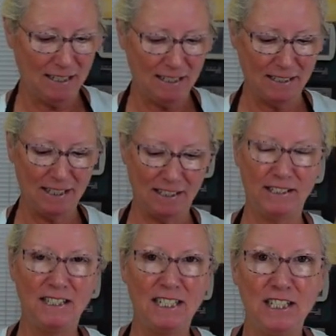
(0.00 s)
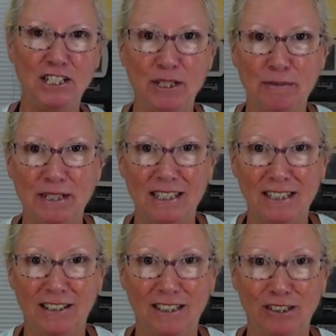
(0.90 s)
It says teaching
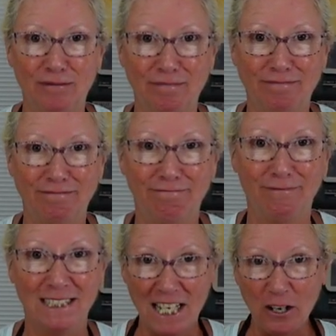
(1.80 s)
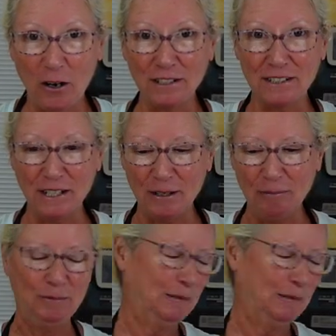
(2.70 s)
material. Is that awesome?